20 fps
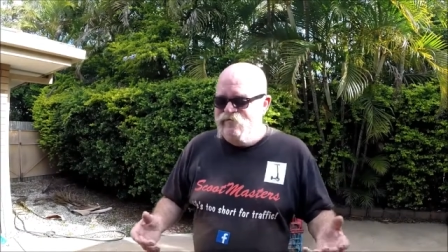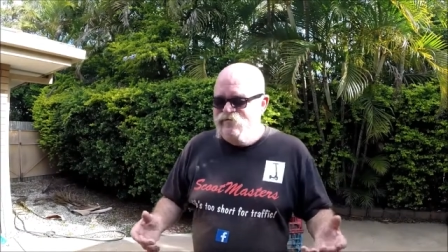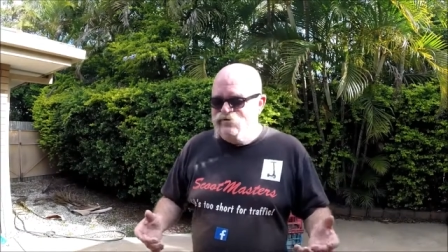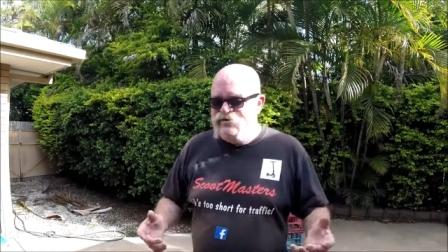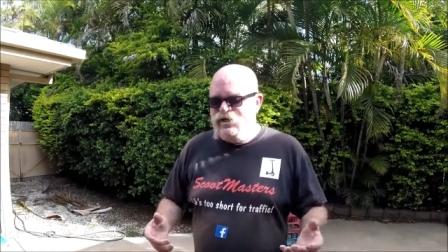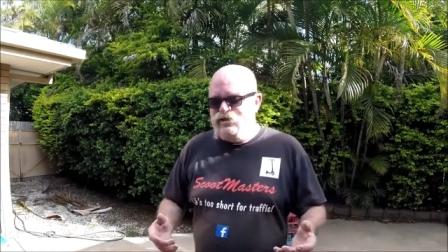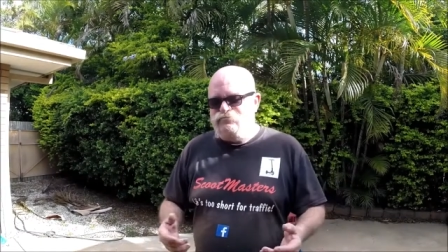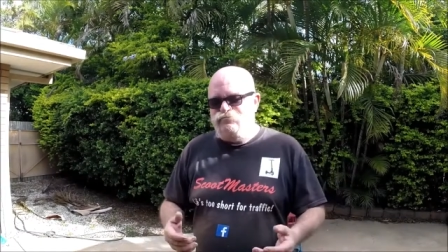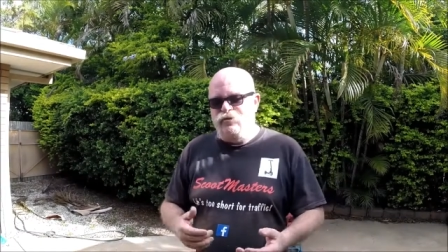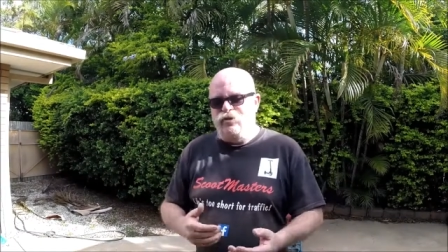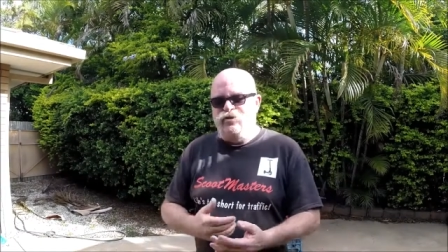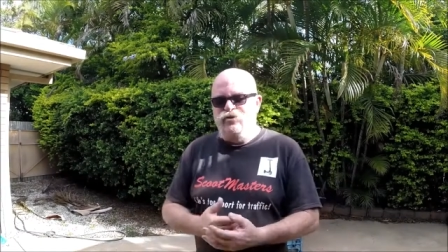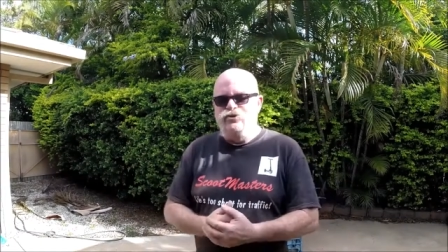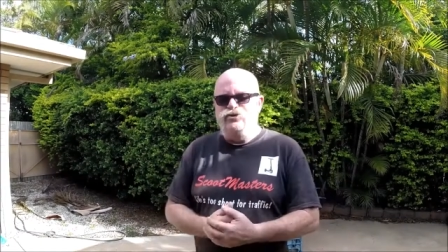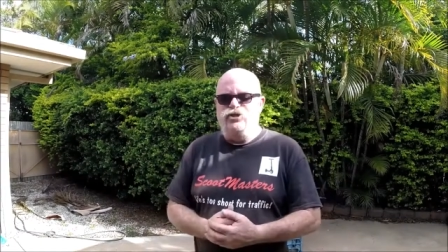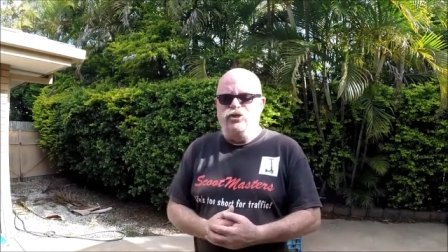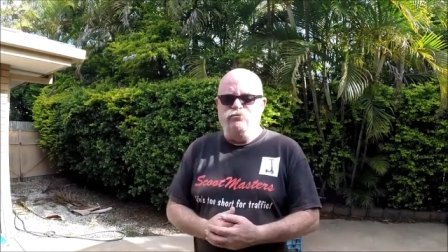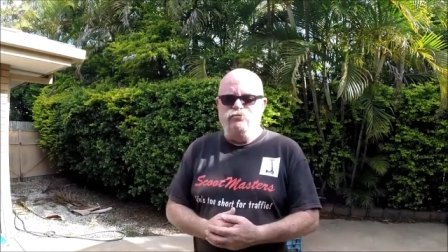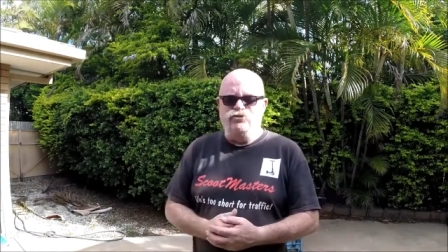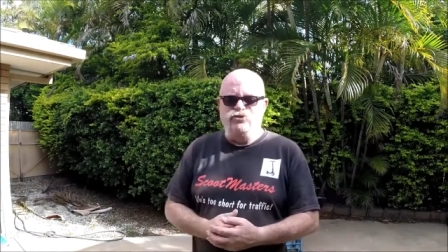just because
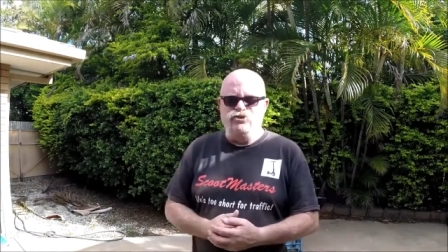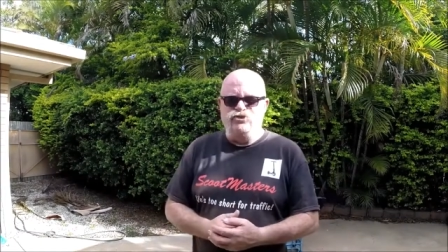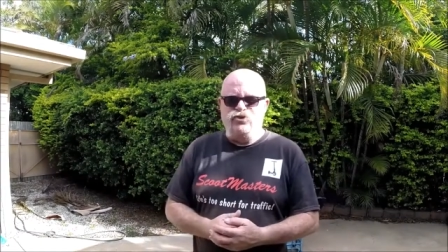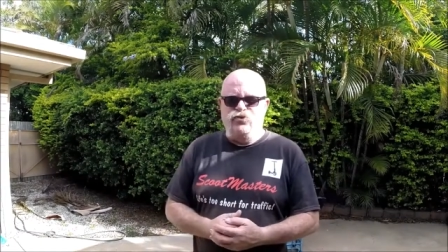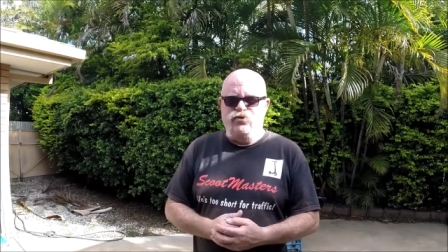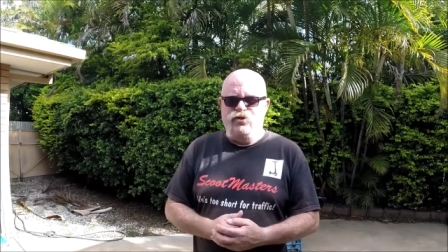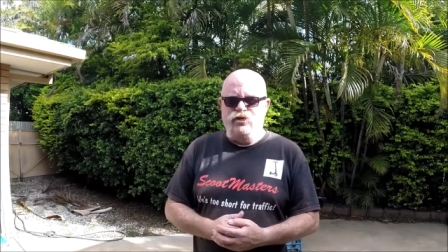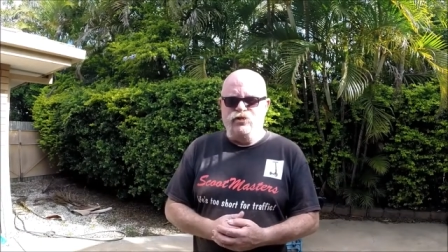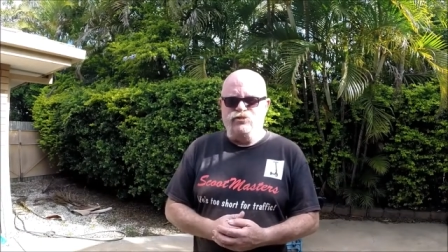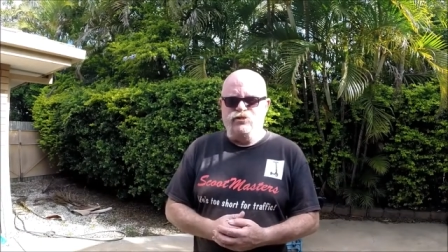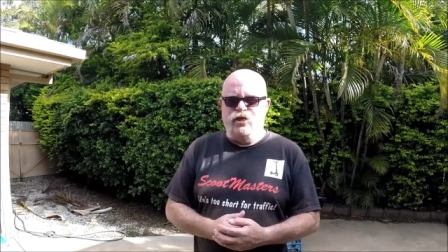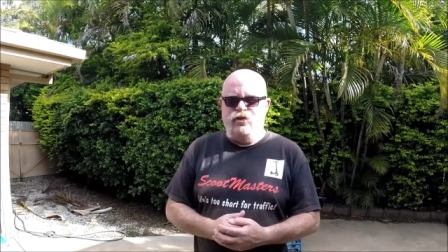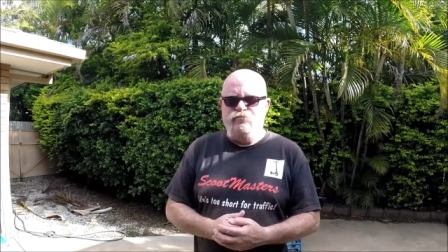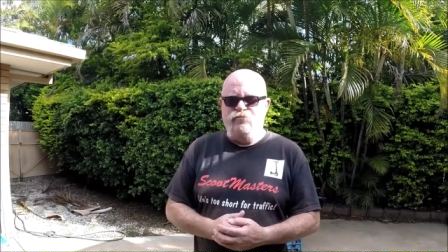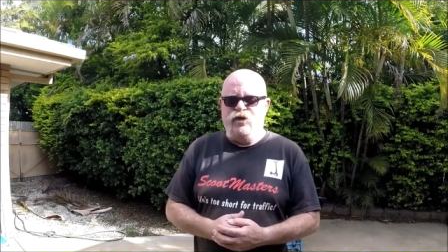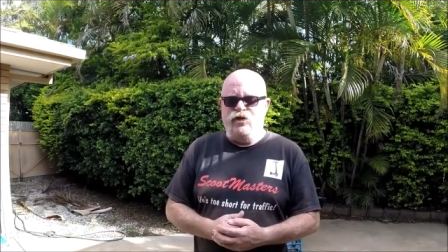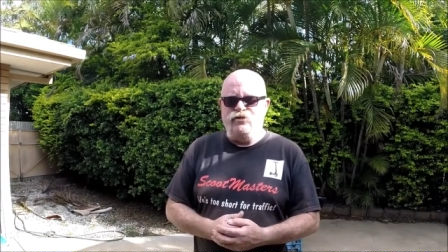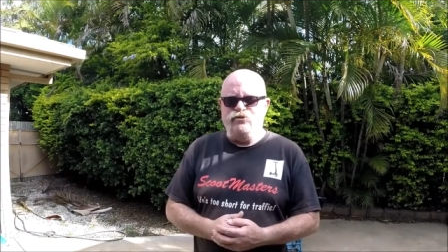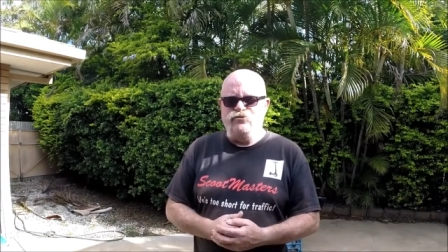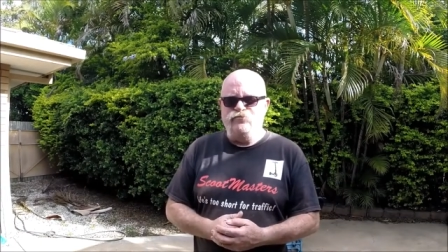she was enjoying it so
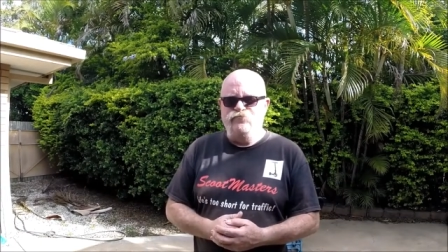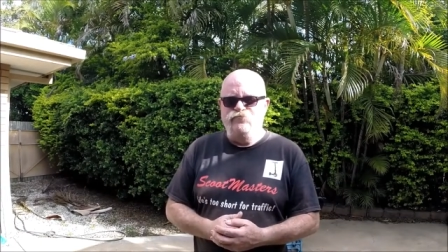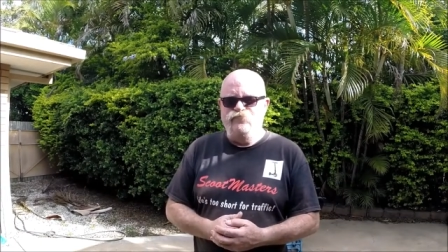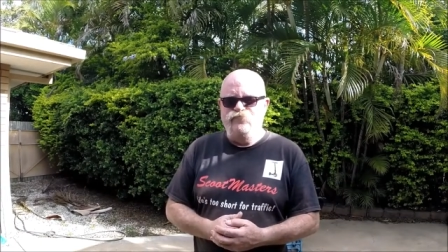much.